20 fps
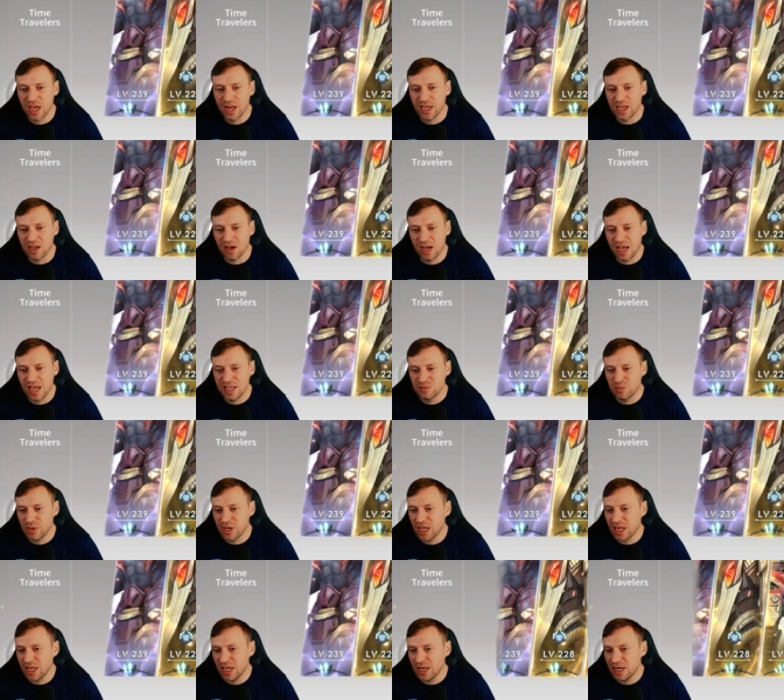get it guys, we
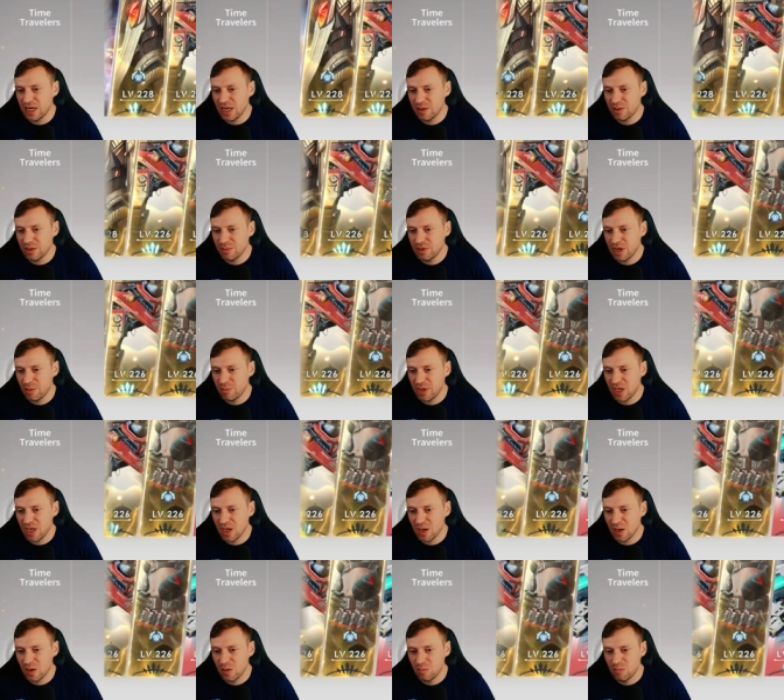get it. Let, let
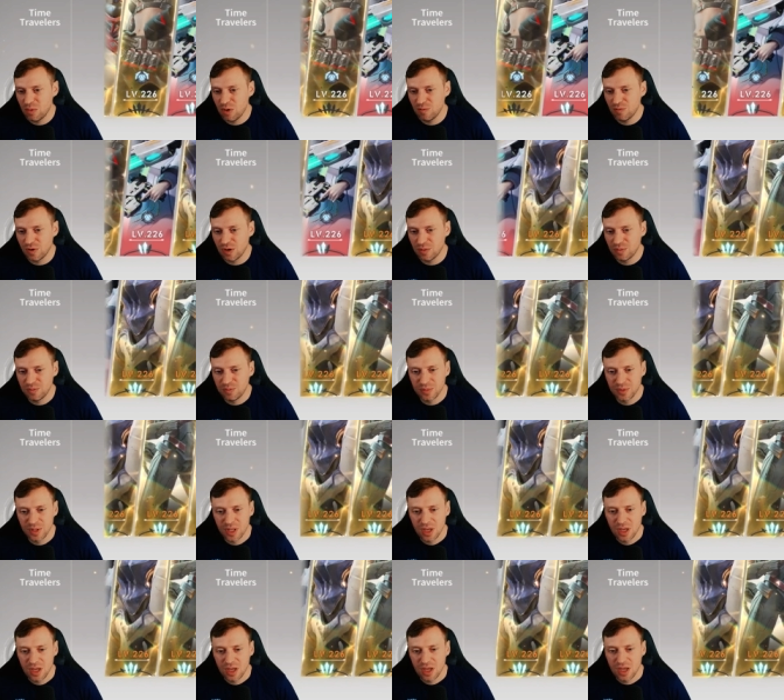me uh move on.
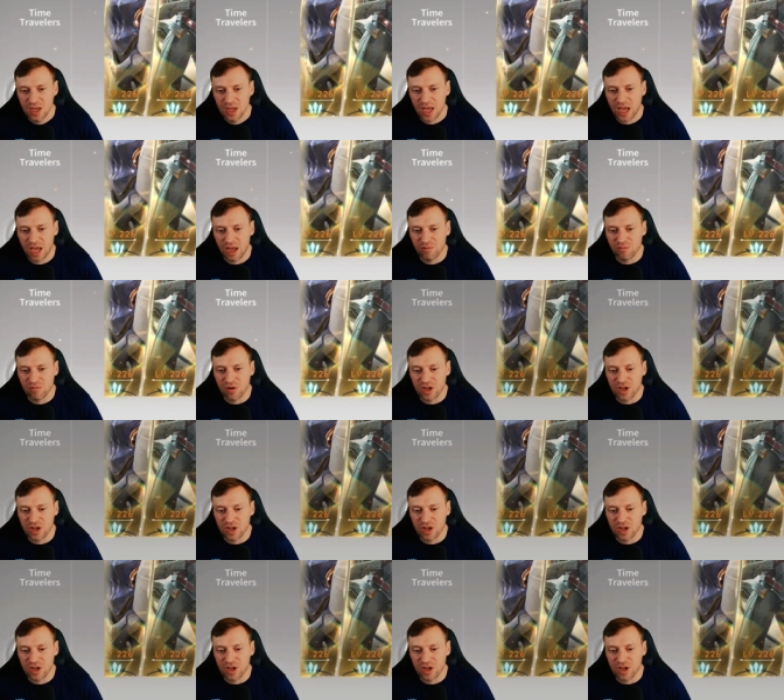And